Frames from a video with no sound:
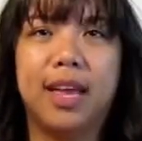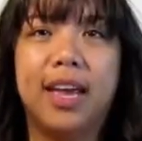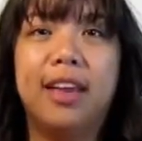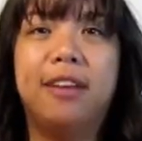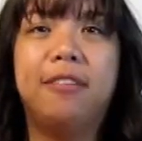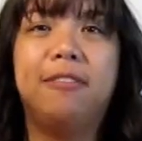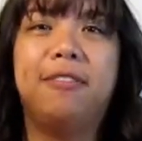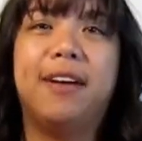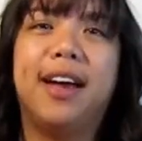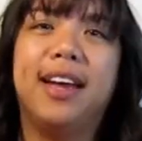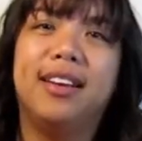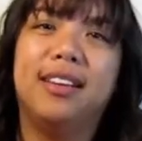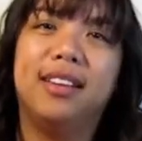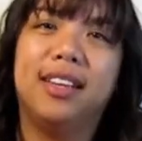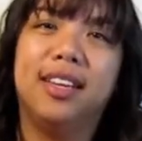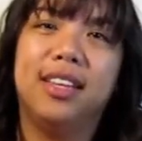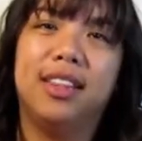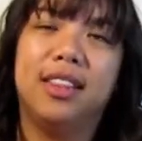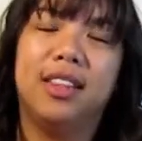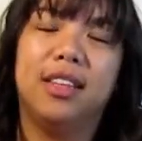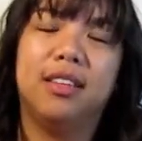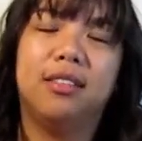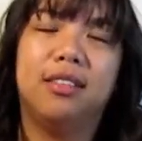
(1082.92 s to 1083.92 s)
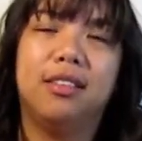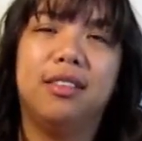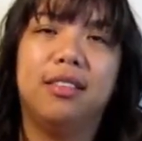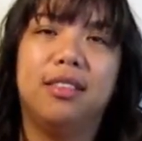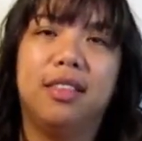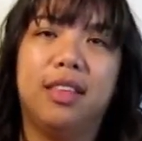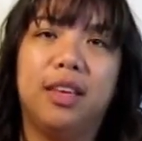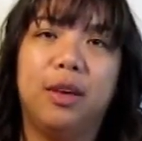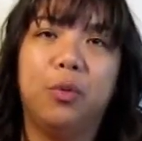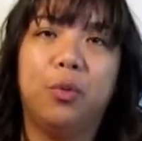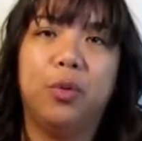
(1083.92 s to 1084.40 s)
And finally, this is
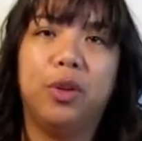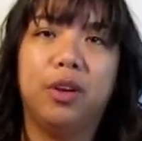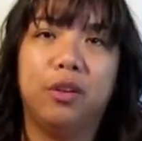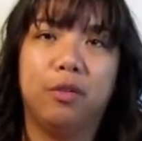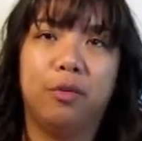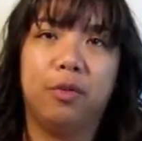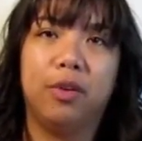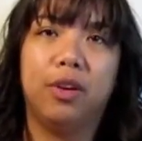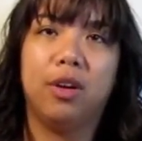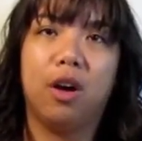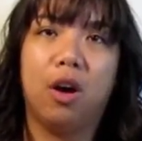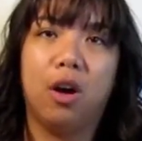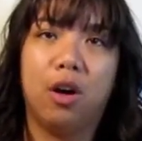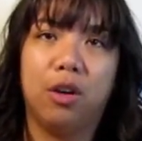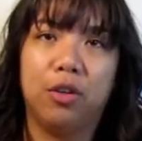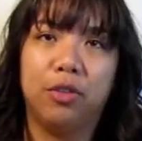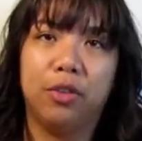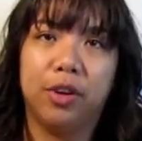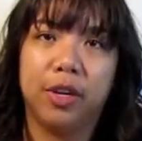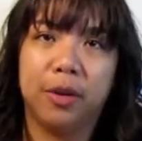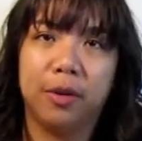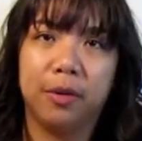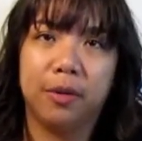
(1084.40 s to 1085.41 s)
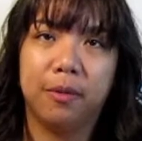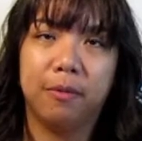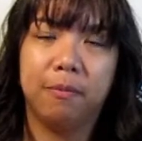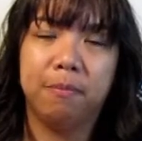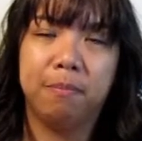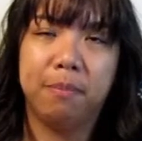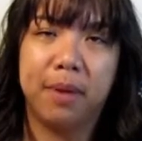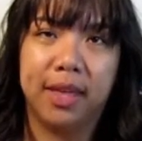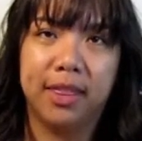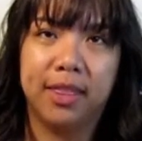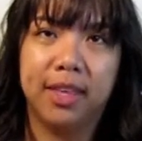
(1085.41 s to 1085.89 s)
the Winifred Aldrich
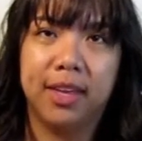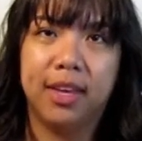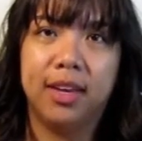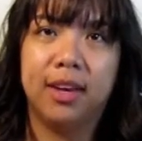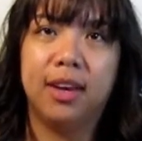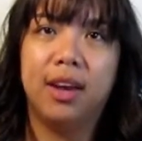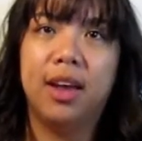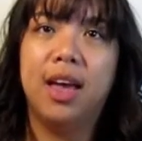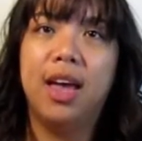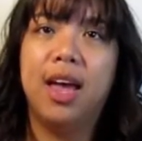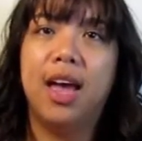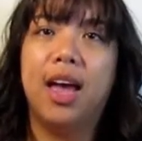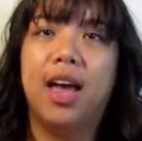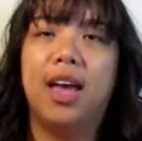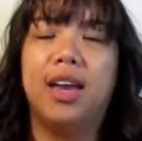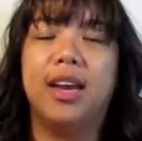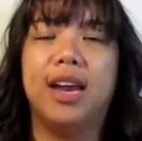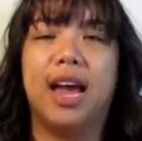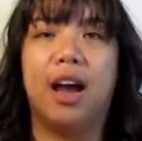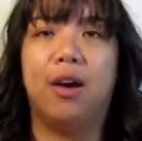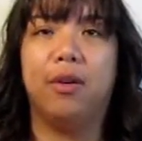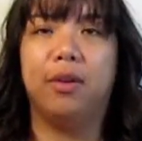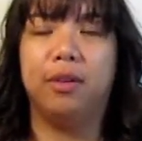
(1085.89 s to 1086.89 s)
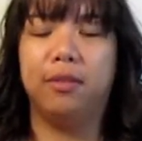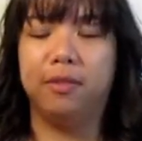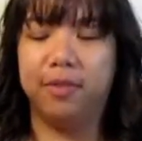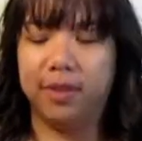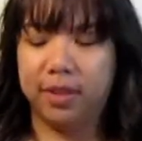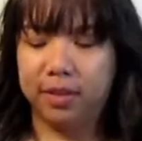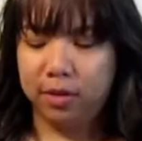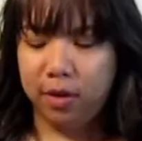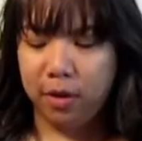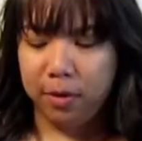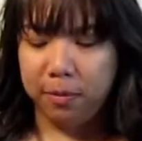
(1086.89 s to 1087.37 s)
method and how it
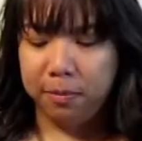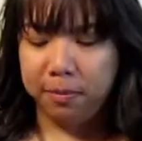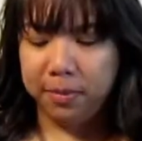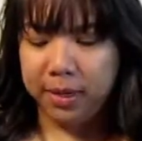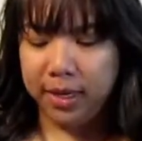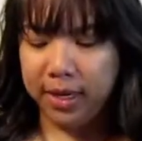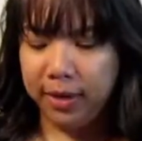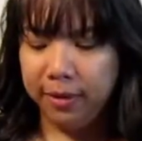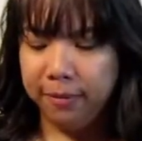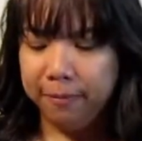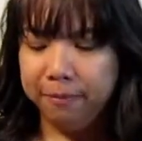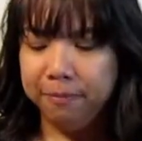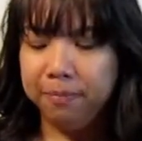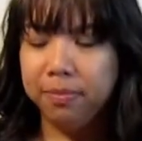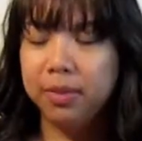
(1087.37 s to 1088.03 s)
fits on me.